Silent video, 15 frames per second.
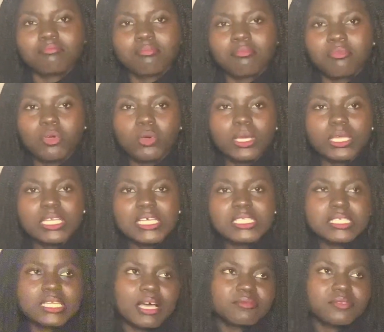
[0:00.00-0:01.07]
broken
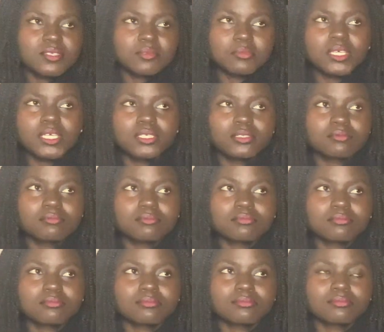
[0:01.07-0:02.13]
doesn't have to mean
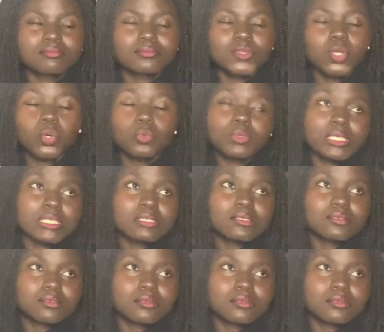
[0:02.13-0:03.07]
hopeless.